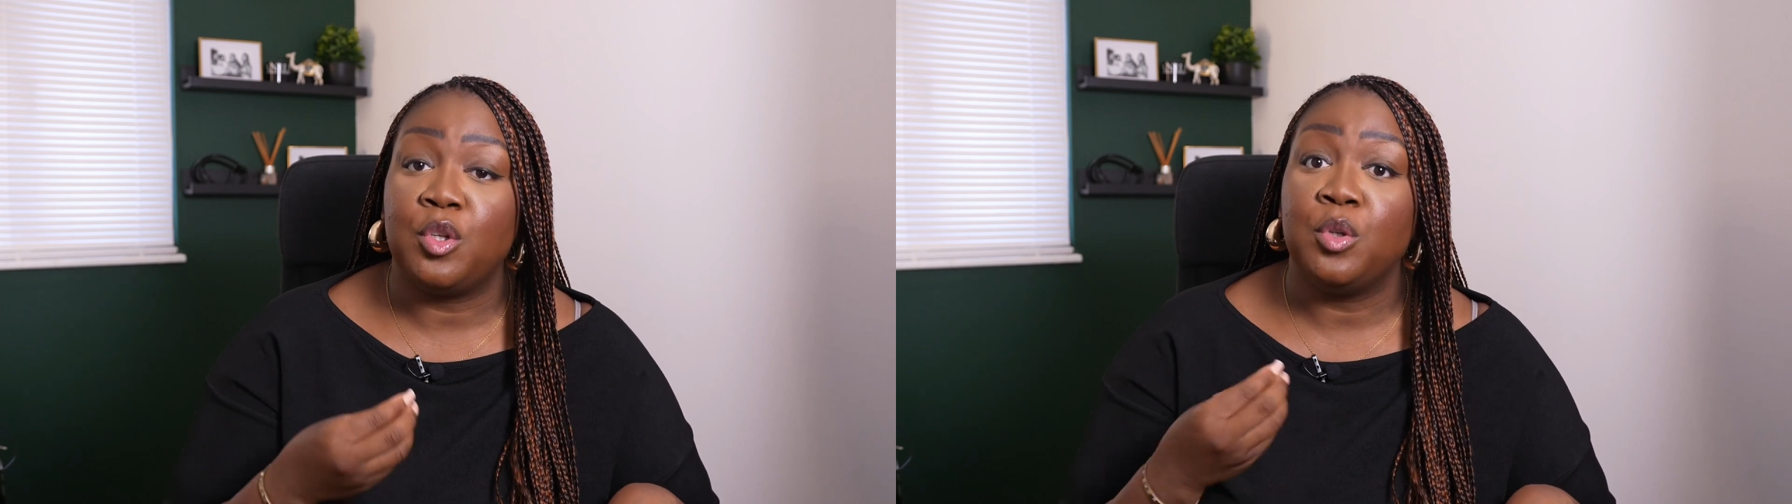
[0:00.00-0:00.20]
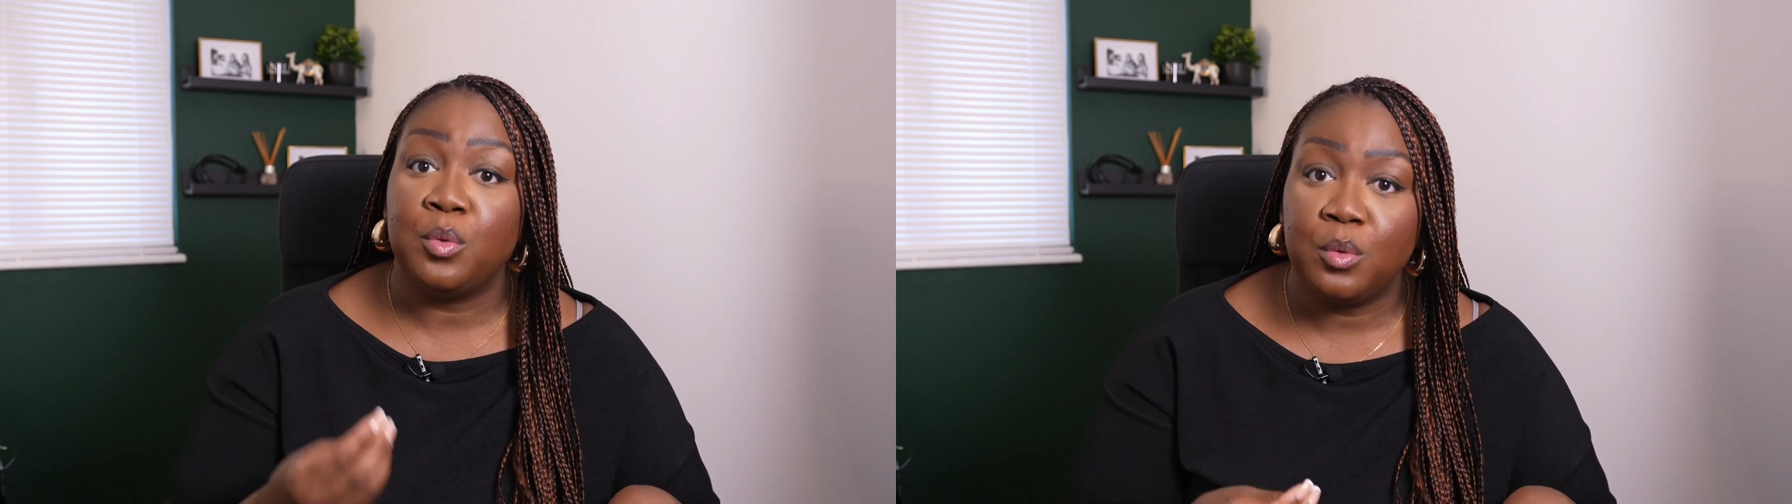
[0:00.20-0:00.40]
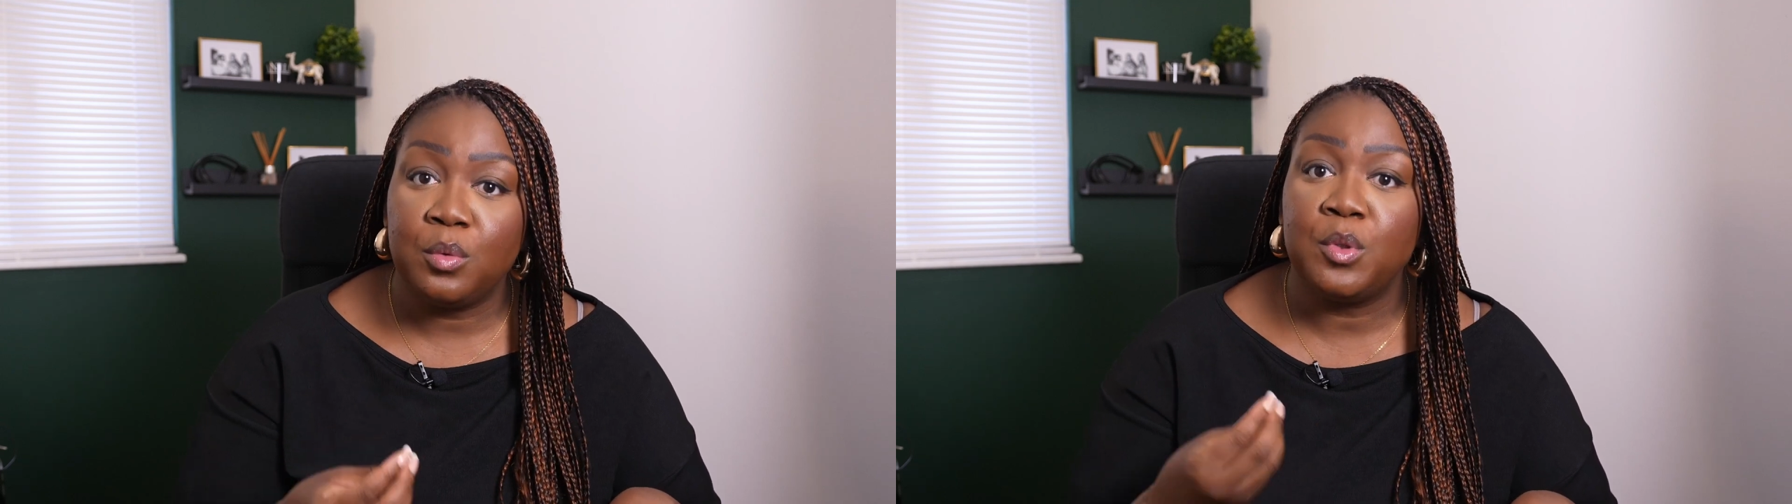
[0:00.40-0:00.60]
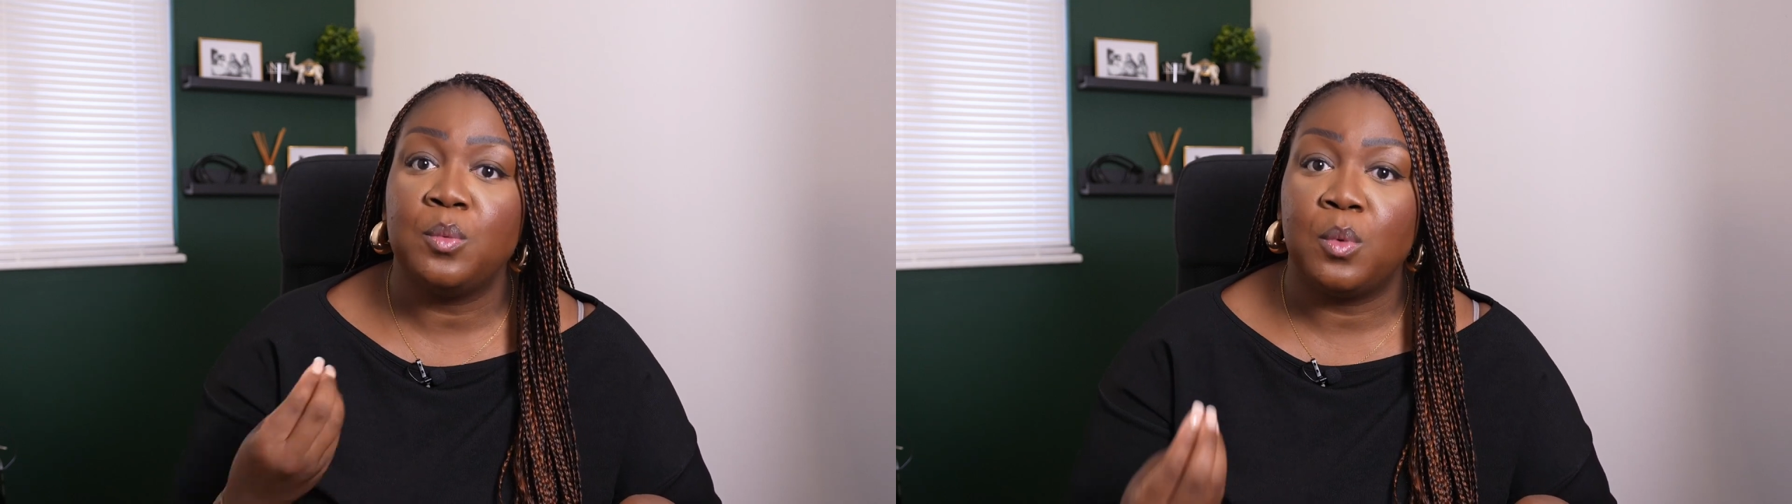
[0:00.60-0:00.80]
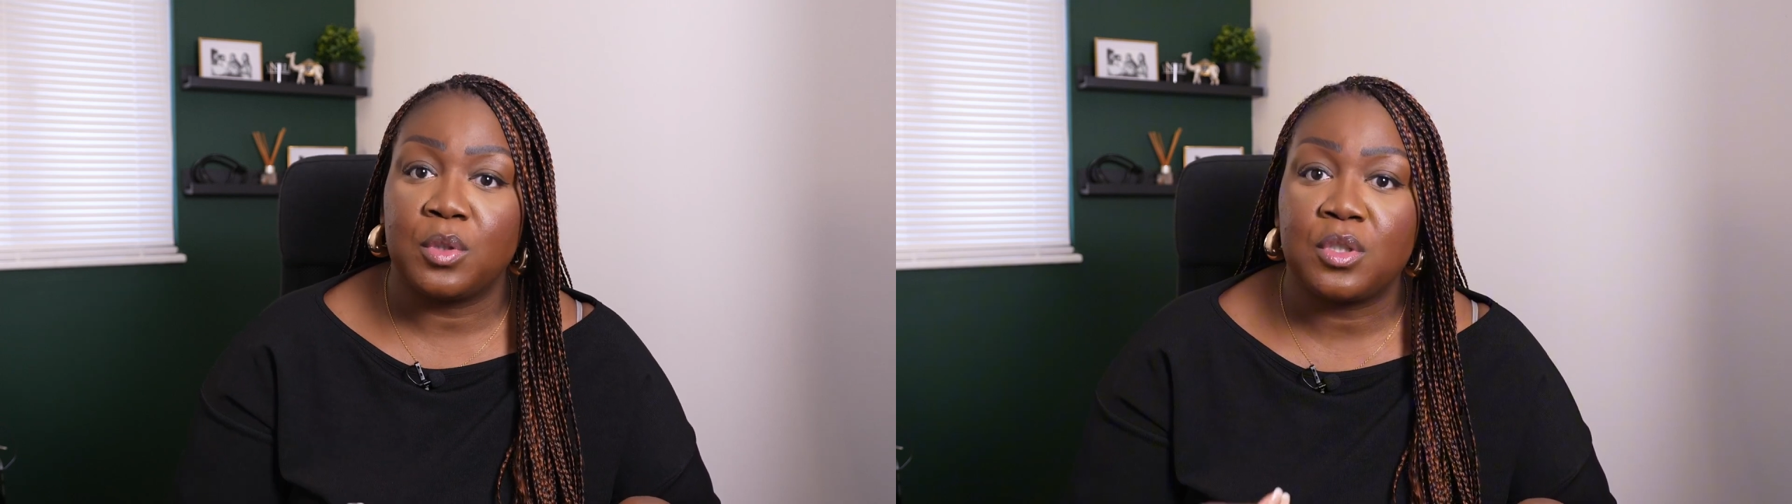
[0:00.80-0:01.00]
who you
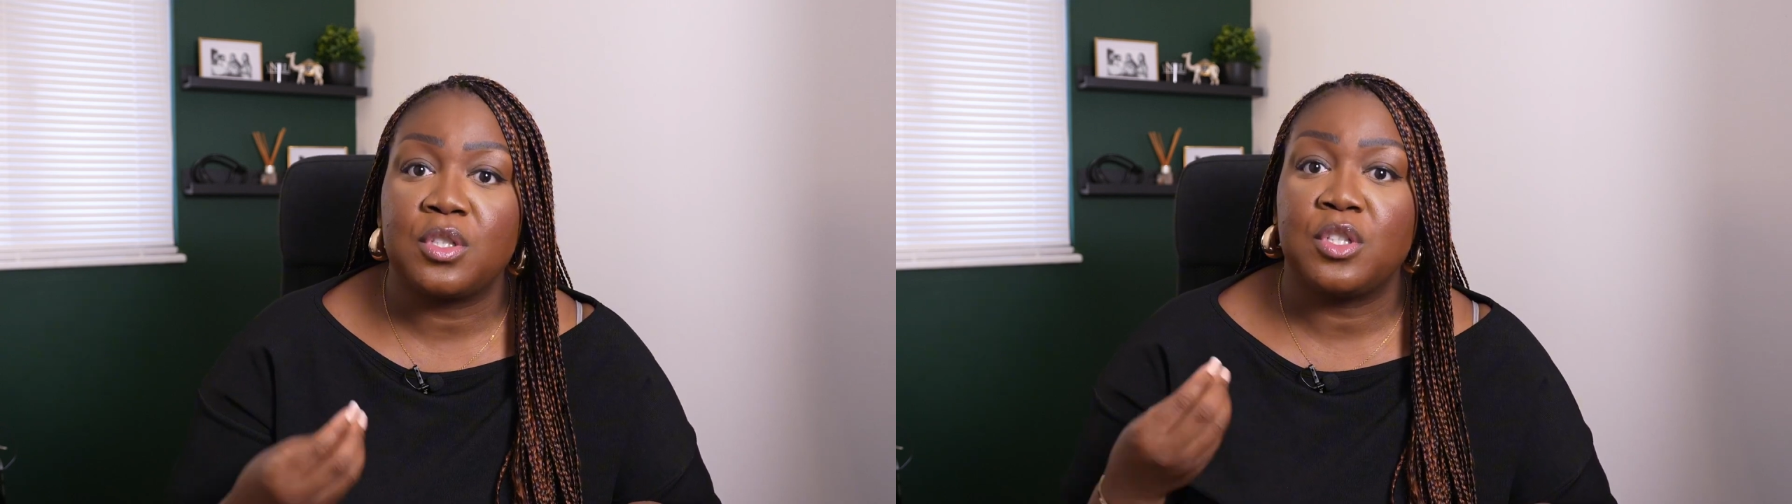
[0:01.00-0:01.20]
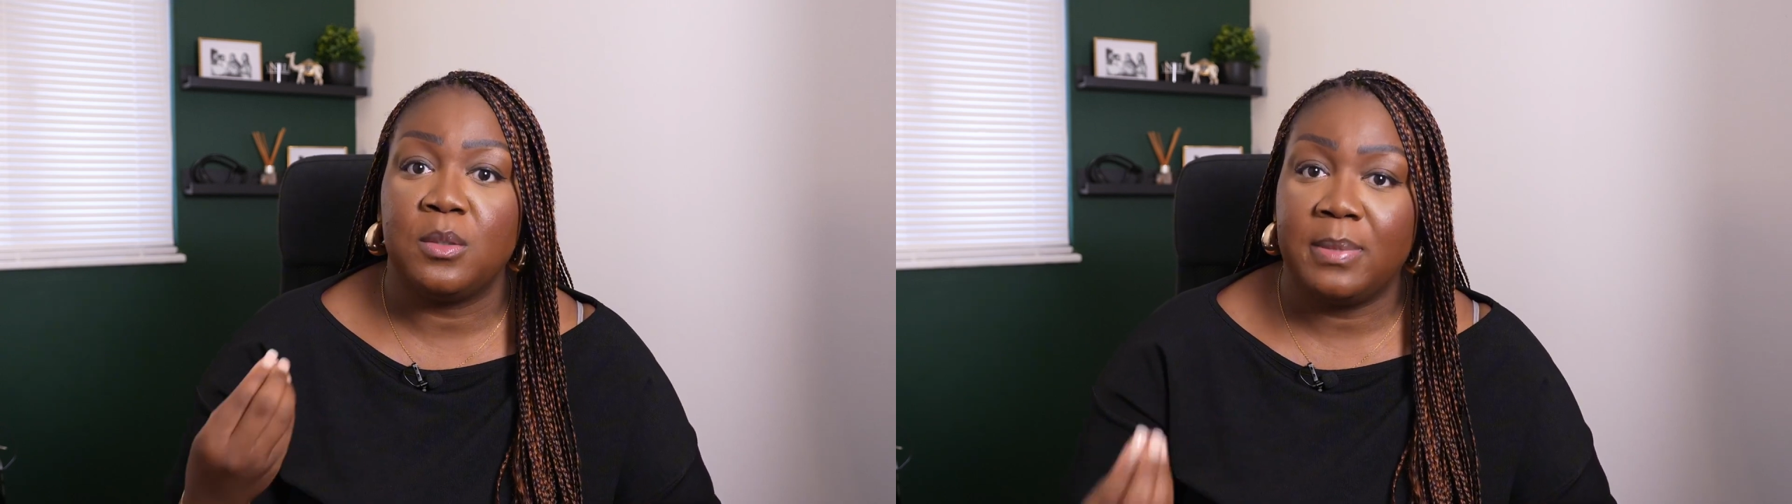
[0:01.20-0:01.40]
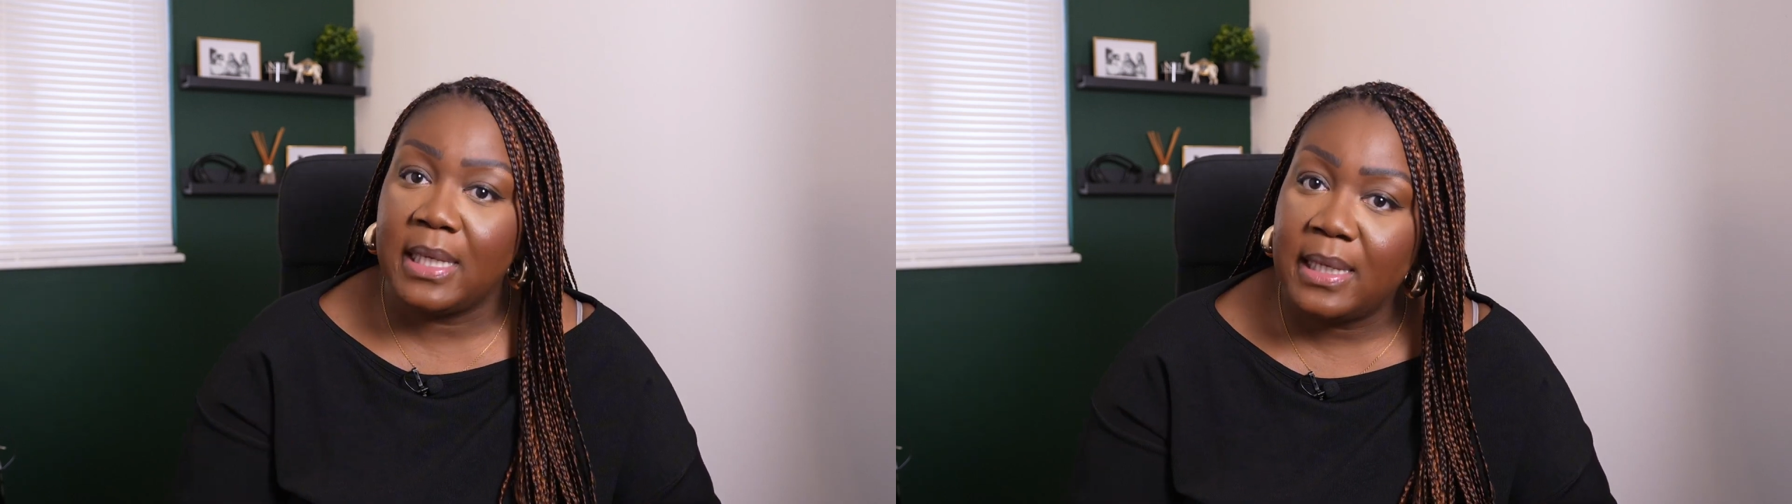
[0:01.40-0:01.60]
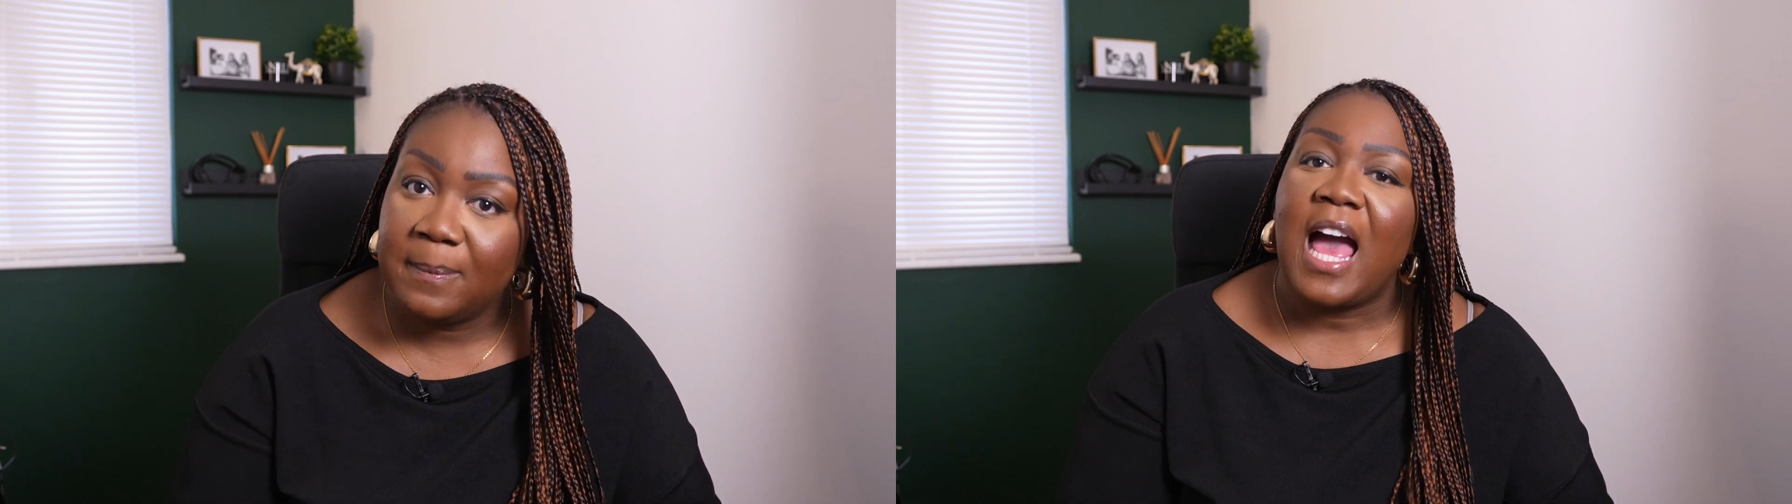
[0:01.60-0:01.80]
want to be.